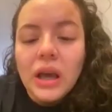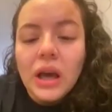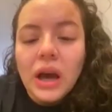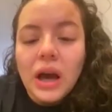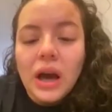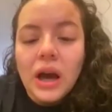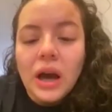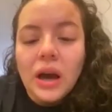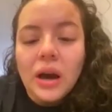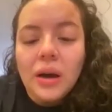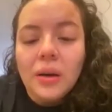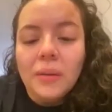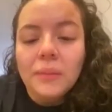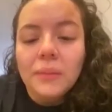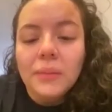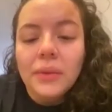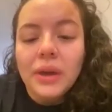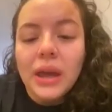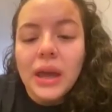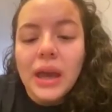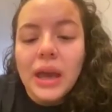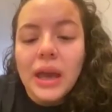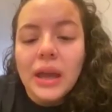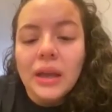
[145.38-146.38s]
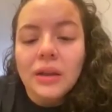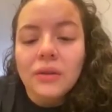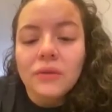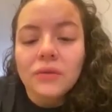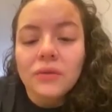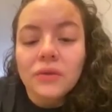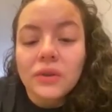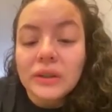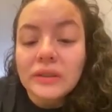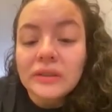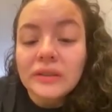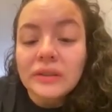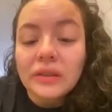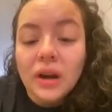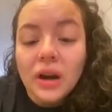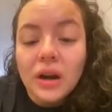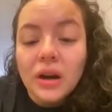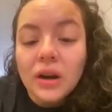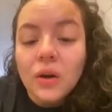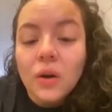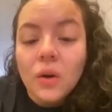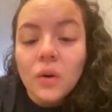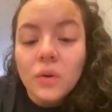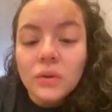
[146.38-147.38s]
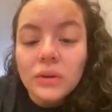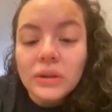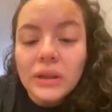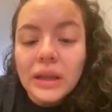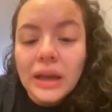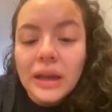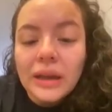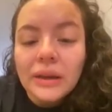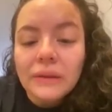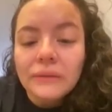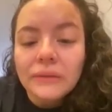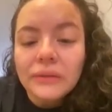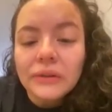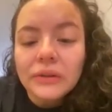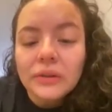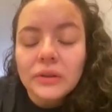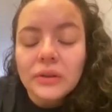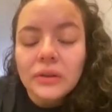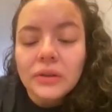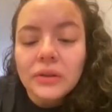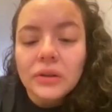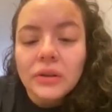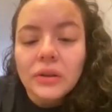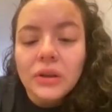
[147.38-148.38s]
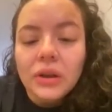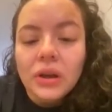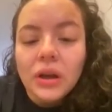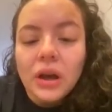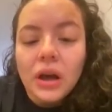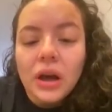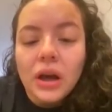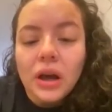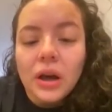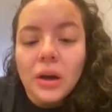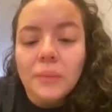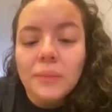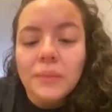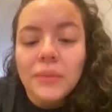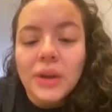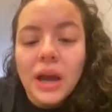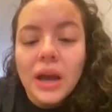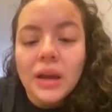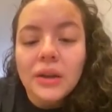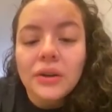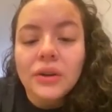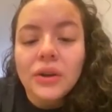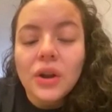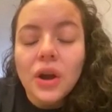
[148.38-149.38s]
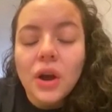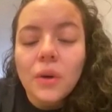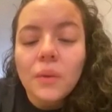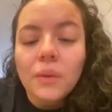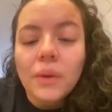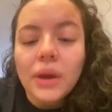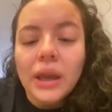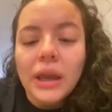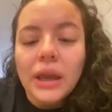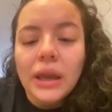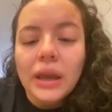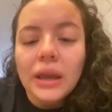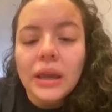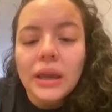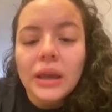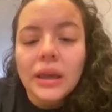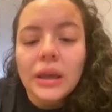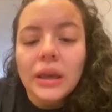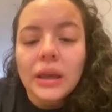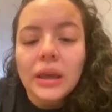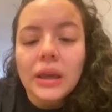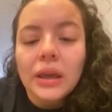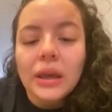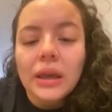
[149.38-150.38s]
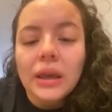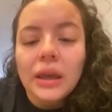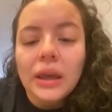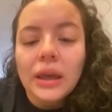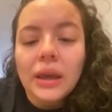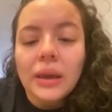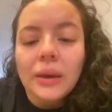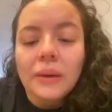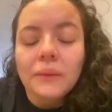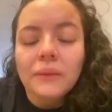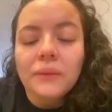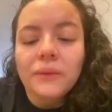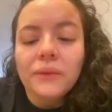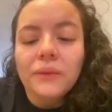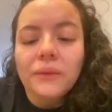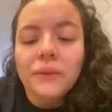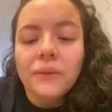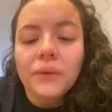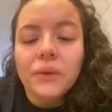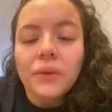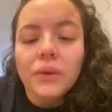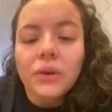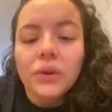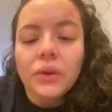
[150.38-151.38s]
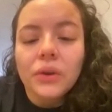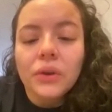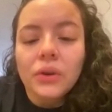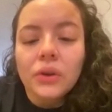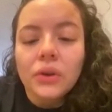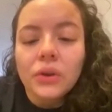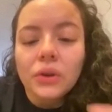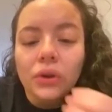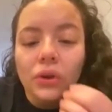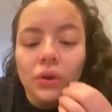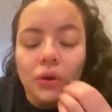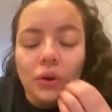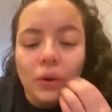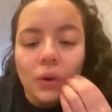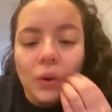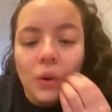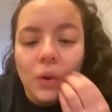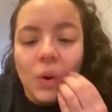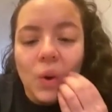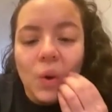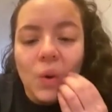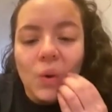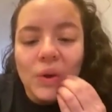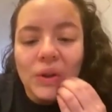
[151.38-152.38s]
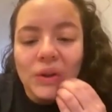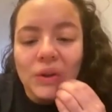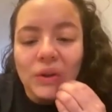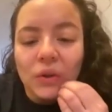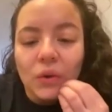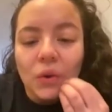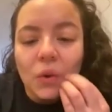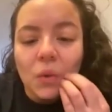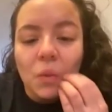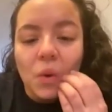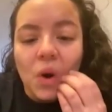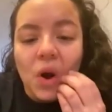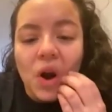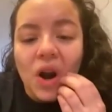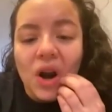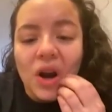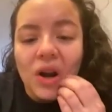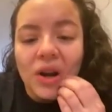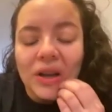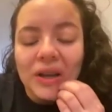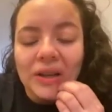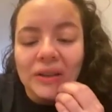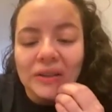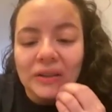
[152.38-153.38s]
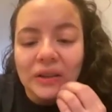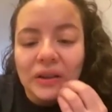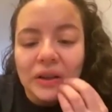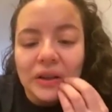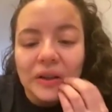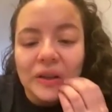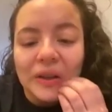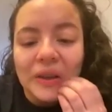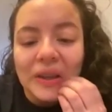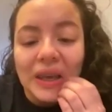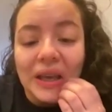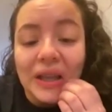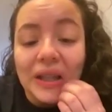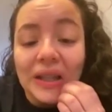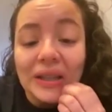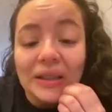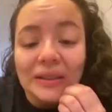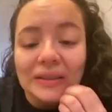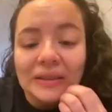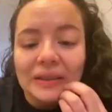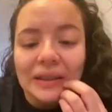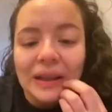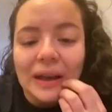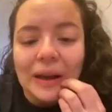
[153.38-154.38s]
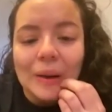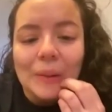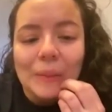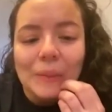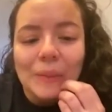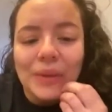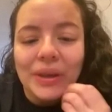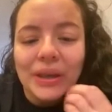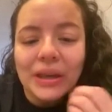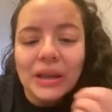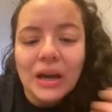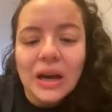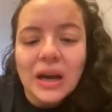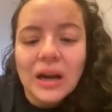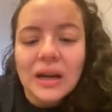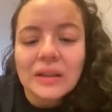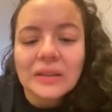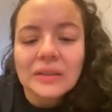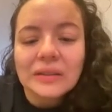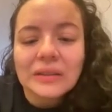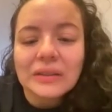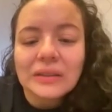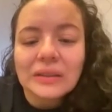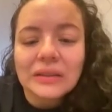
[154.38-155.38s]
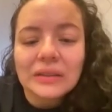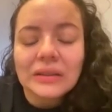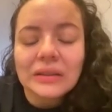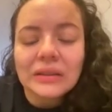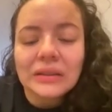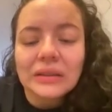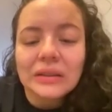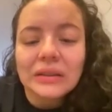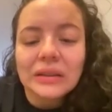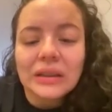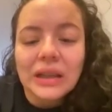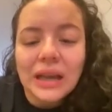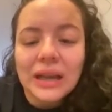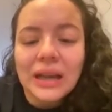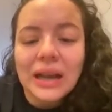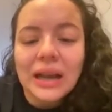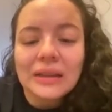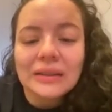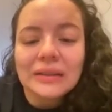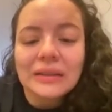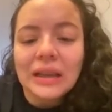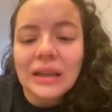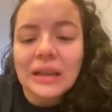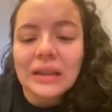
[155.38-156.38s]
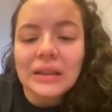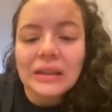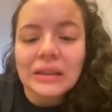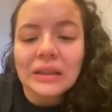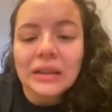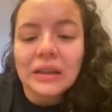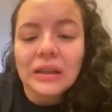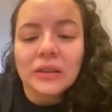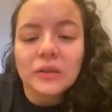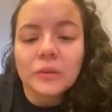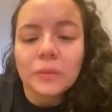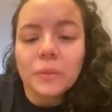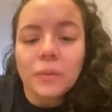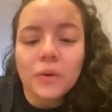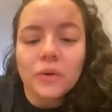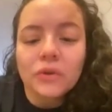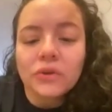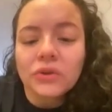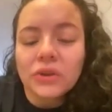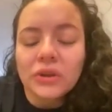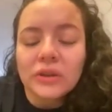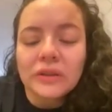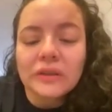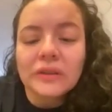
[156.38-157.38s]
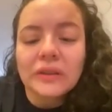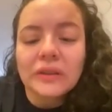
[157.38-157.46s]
and risked our own lives, not knowing if, you know, going to work is going to kill us now, because like I said, the exposure is